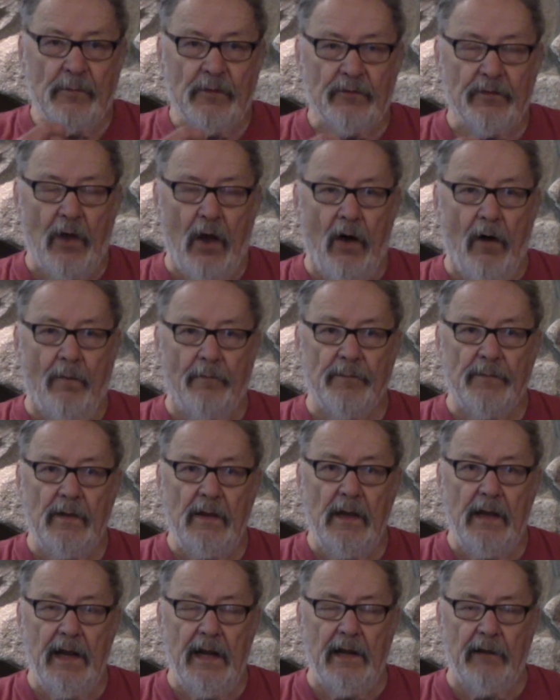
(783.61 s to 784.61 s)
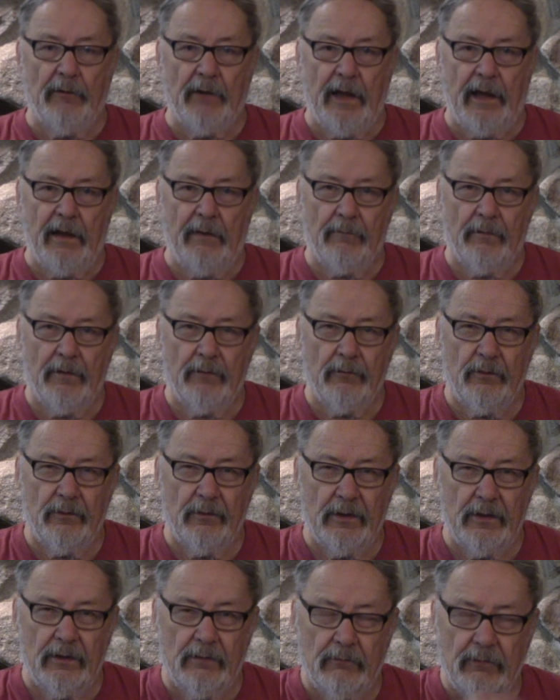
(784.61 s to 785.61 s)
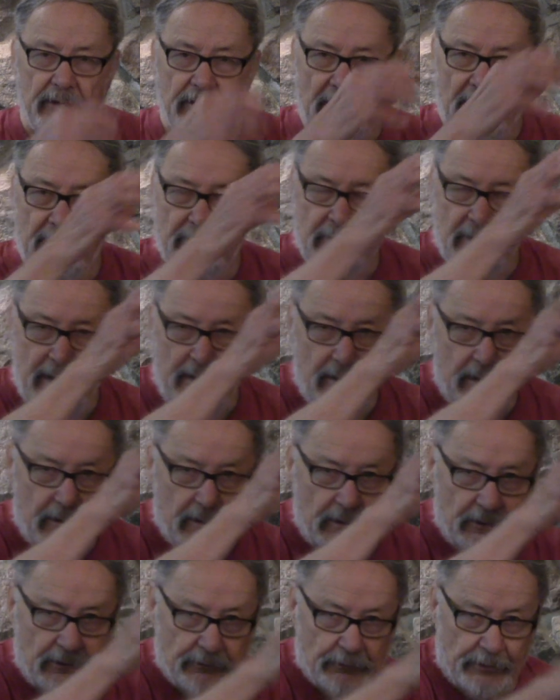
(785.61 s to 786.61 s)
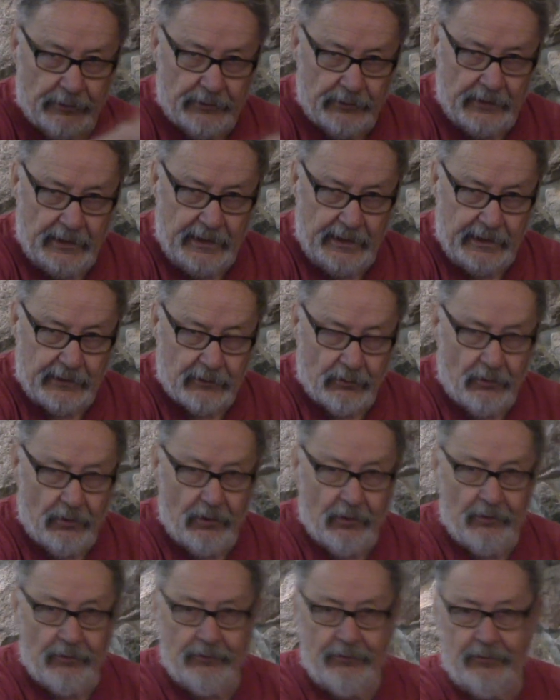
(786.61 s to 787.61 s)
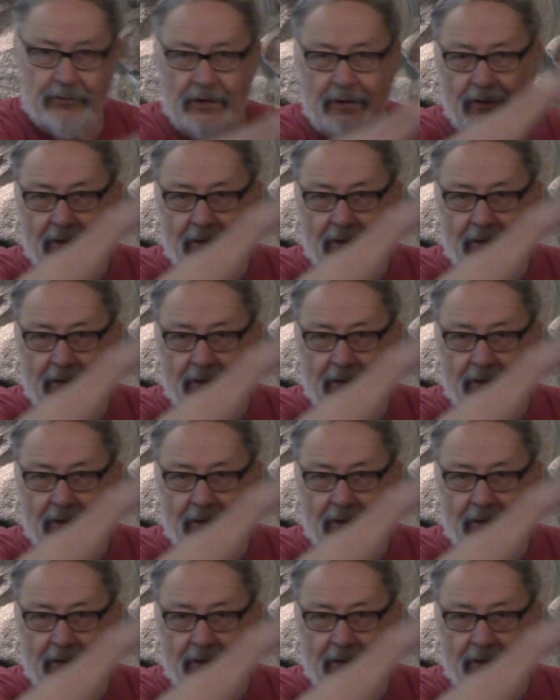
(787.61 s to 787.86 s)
So anyway, we got areas where there's acorns,